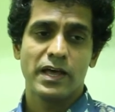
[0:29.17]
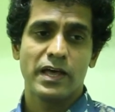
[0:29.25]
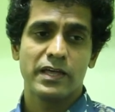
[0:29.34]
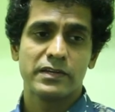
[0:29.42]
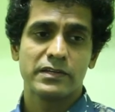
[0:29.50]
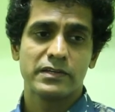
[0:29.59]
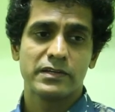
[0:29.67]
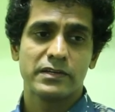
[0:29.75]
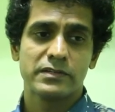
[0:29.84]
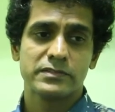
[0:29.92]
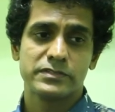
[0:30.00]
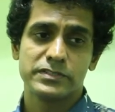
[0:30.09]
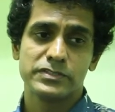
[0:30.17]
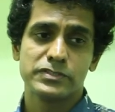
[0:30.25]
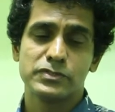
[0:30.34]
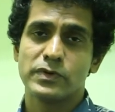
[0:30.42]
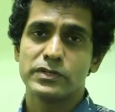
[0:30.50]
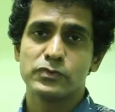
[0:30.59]
and she
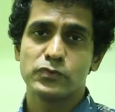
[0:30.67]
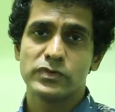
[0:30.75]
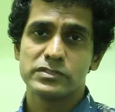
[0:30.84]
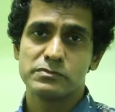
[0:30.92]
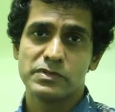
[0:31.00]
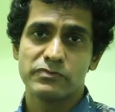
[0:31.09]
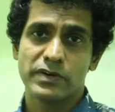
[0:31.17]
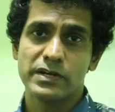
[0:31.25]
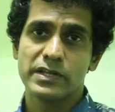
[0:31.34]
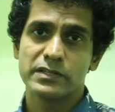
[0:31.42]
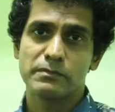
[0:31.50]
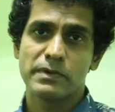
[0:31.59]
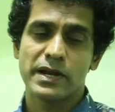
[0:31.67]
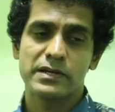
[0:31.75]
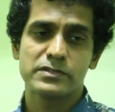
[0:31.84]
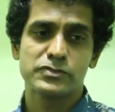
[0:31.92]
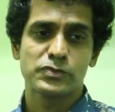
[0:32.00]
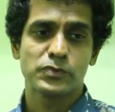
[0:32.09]
is the one who has been fronting the
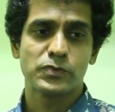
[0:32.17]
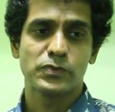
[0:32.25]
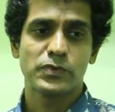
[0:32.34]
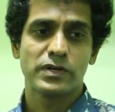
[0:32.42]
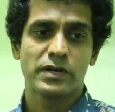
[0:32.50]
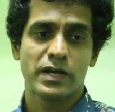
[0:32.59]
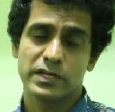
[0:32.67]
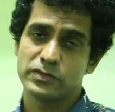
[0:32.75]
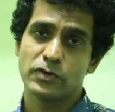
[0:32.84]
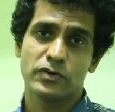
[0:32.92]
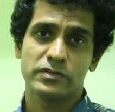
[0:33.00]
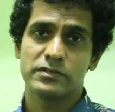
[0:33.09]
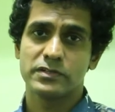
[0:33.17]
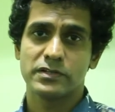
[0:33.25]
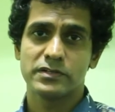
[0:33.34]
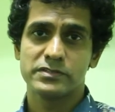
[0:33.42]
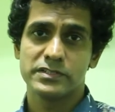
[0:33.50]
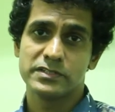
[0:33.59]
brand so I thought
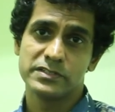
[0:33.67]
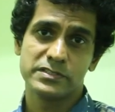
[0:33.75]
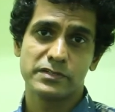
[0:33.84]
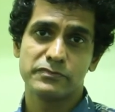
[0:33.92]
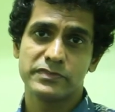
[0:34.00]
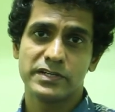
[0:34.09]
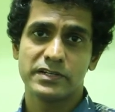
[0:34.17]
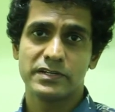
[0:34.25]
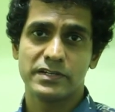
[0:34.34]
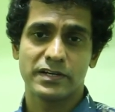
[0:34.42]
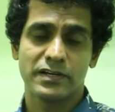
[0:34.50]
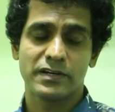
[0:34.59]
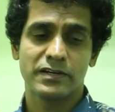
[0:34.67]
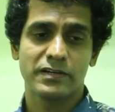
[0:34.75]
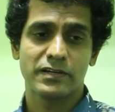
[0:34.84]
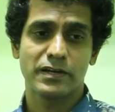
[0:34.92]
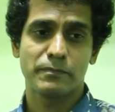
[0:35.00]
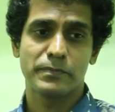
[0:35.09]
uh, she deserved it uh,
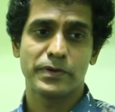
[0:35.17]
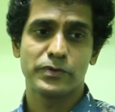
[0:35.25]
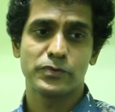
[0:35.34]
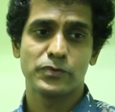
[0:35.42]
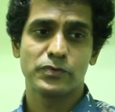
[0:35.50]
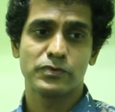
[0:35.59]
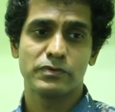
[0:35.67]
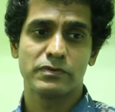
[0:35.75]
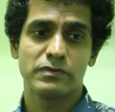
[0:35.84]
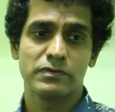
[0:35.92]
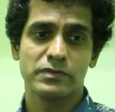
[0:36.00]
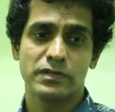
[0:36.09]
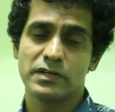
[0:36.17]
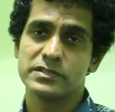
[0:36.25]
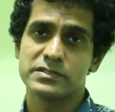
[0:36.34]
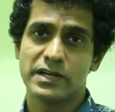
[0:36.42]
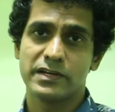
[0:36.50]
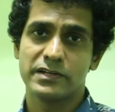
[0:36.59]
compared to the
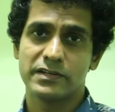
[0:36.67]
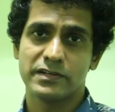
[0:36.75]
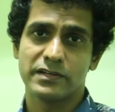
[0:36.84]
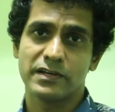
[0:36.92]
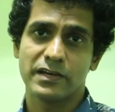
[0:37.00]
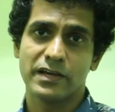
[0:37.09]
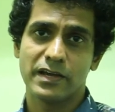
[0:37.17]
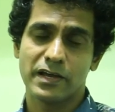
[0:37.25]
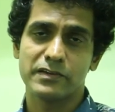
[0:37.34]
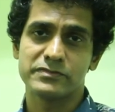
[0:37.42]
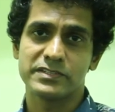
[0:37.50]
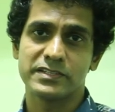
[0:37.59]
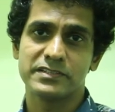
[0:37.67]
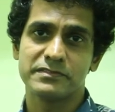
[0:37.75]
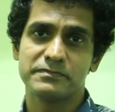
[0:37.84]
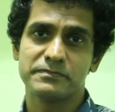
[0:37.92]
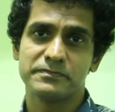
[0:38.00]
list that uh, I have seen.